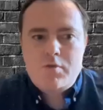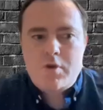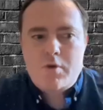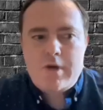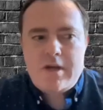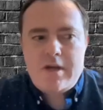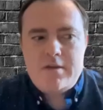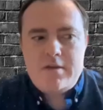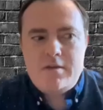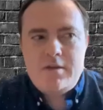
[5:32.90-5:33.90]
real quick, an
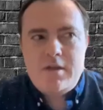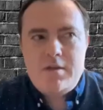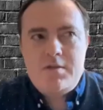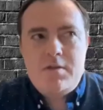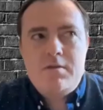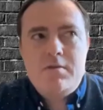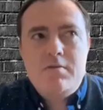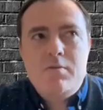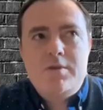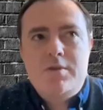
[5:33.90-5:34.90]
SLD is
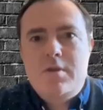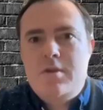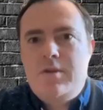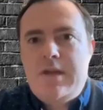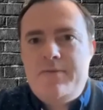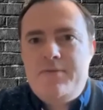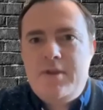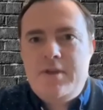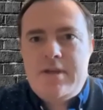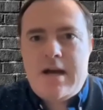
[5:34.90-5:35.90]
what's to the left
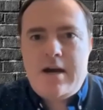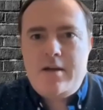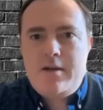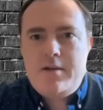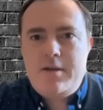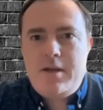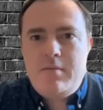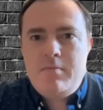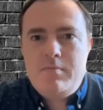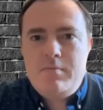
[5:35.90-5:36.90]
of the dot on the name.